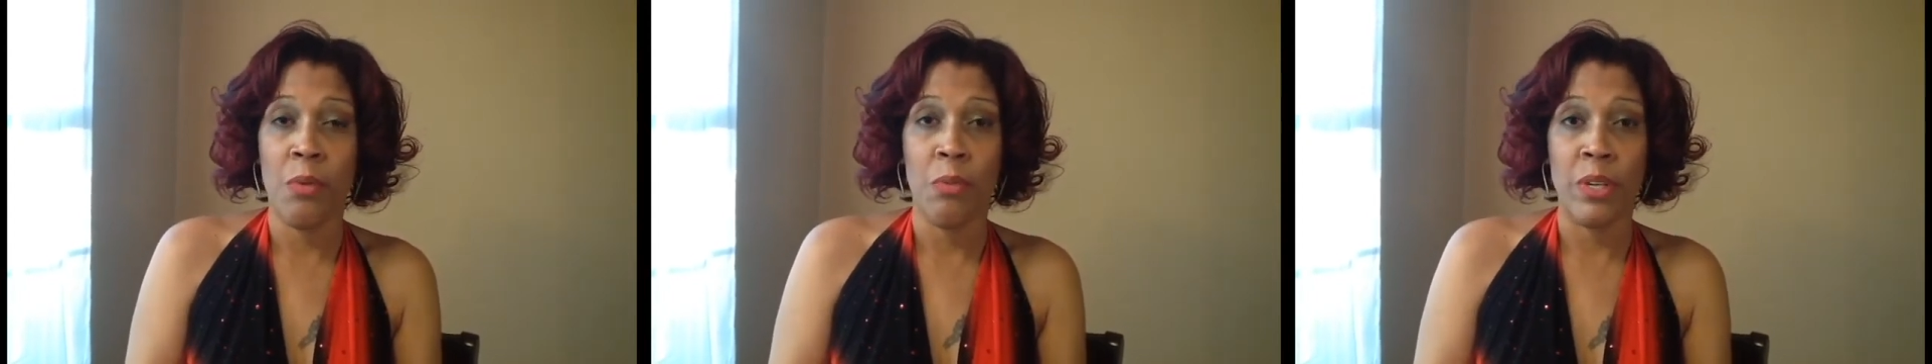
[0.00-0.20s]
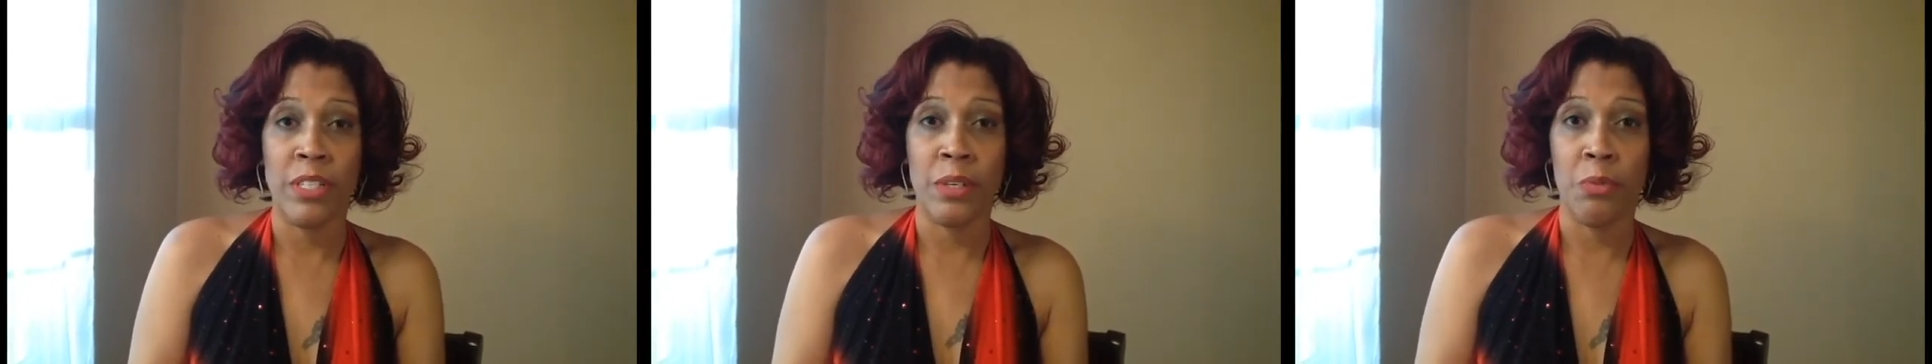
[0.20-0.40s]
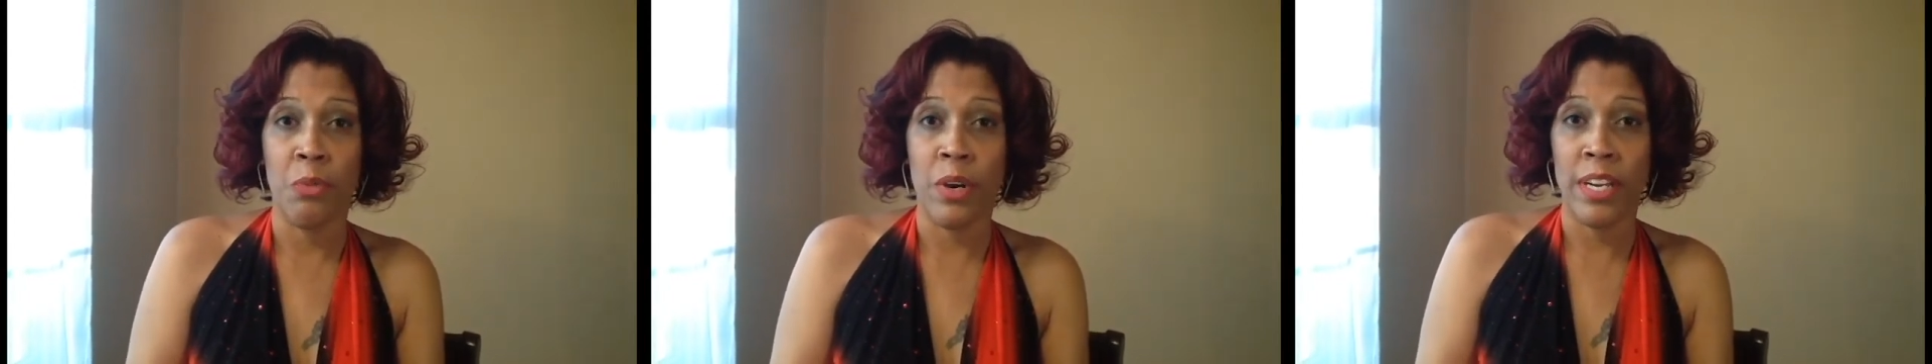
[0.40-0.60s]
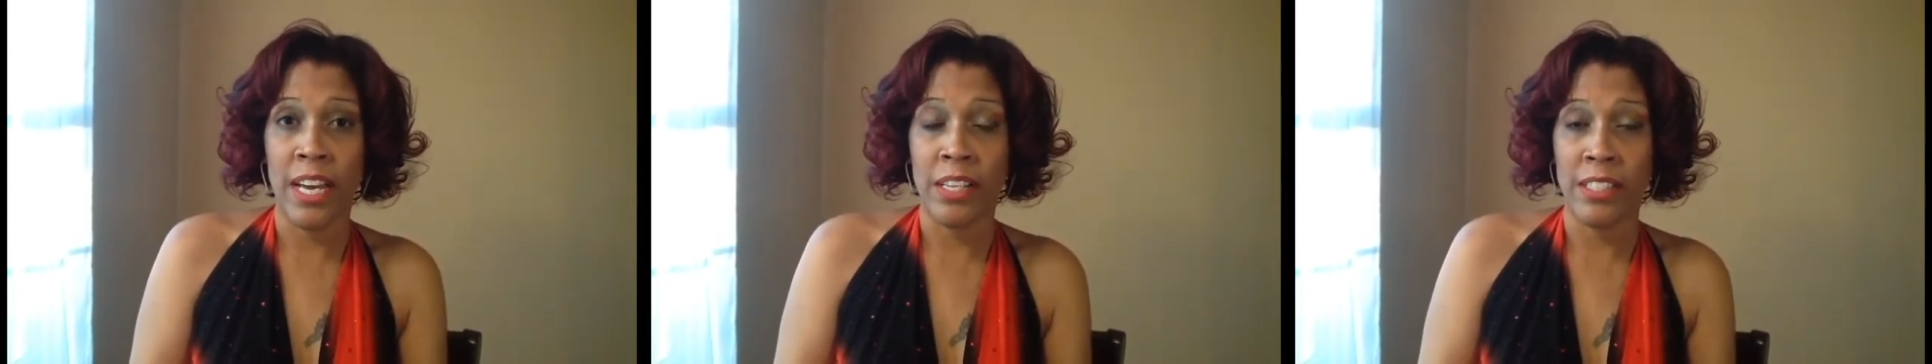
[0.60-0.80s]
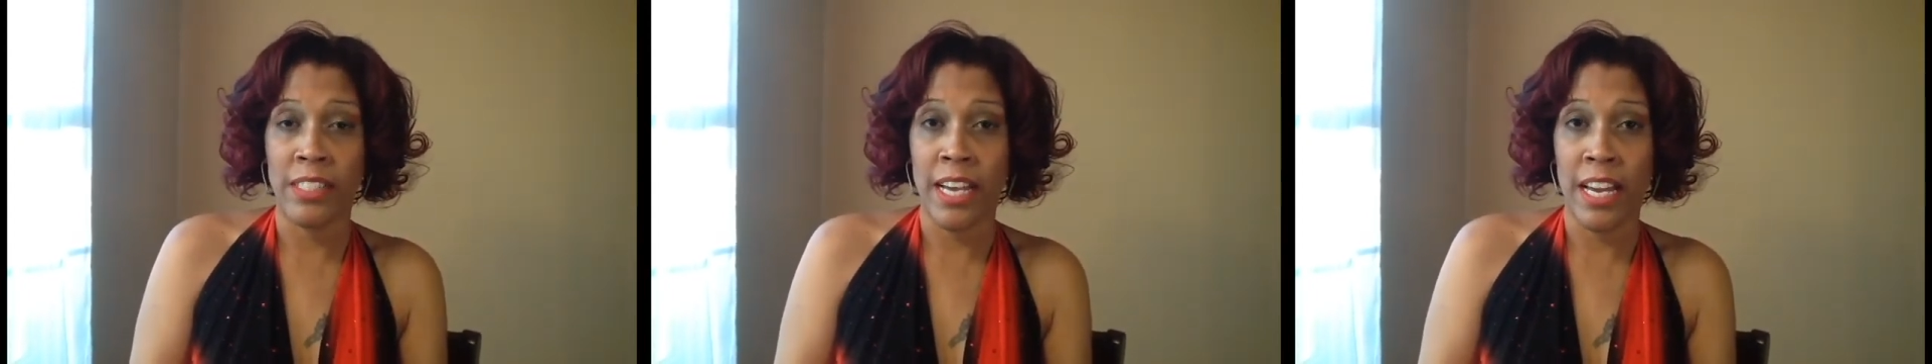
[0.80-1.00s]
We did one
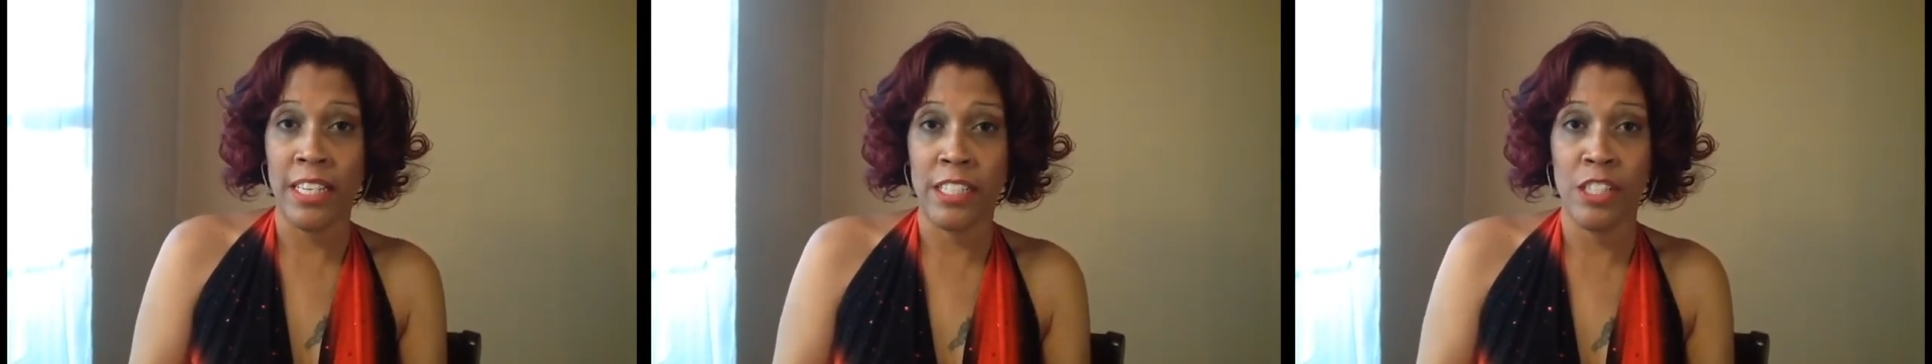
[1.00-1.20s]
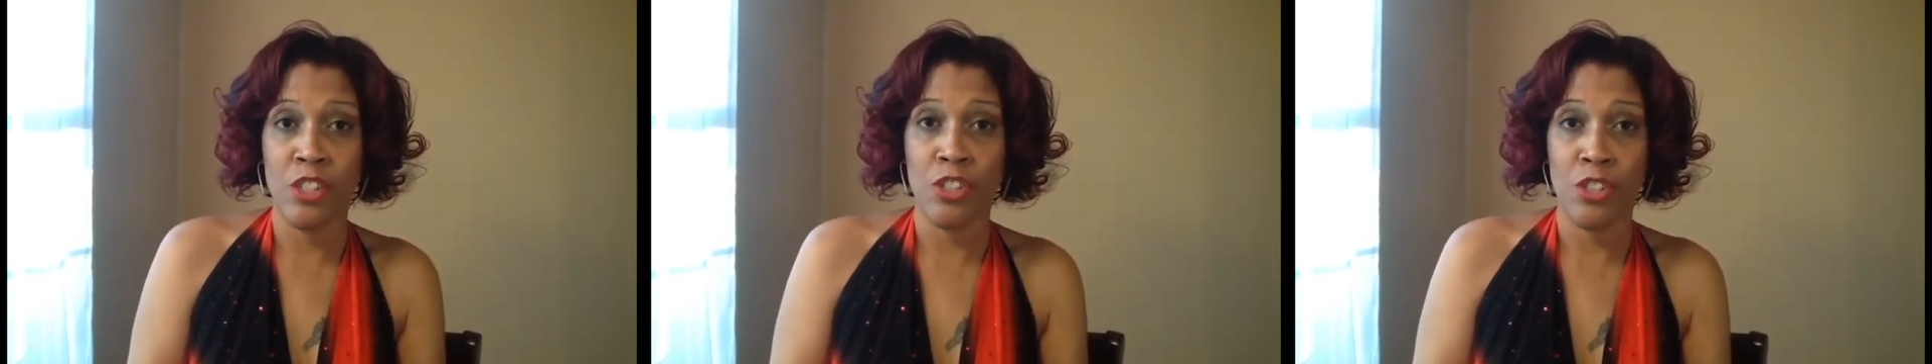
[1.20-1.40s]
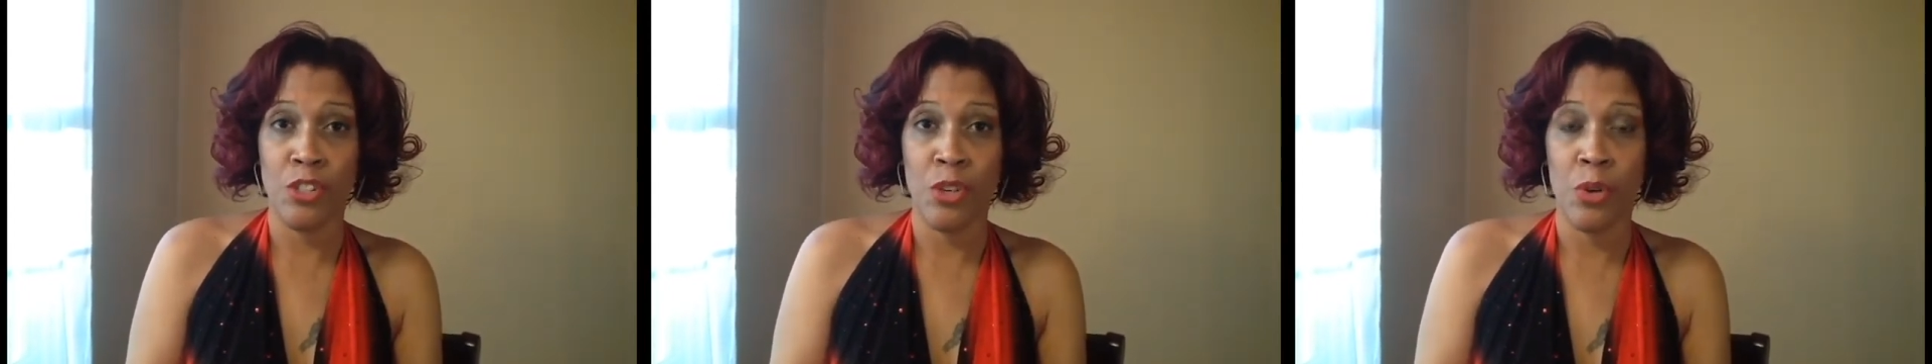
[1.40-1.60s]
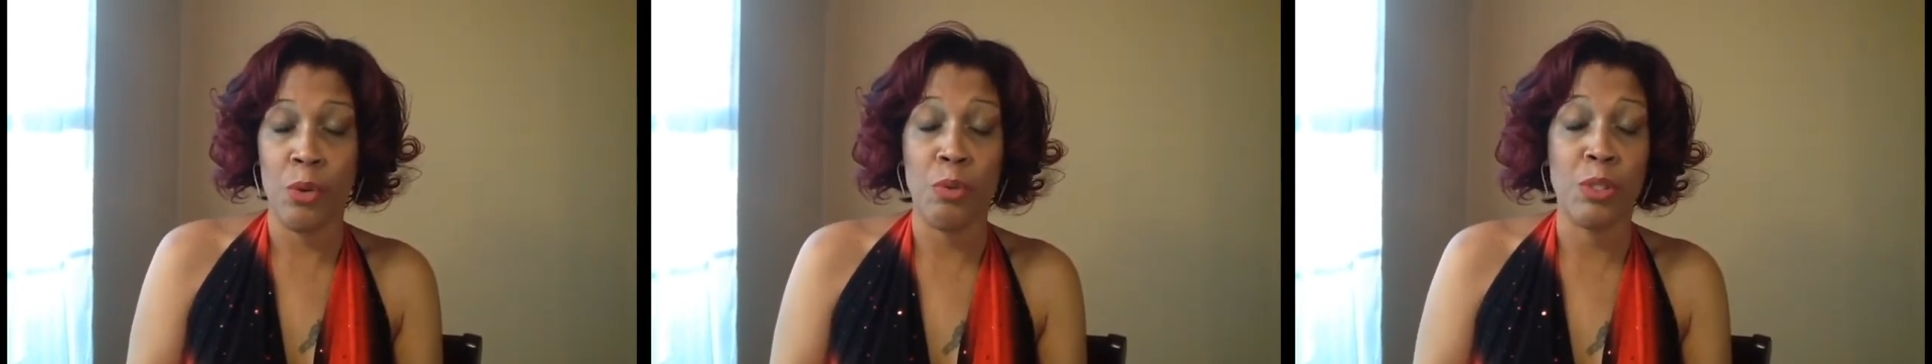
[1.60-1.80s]
outside in the snow.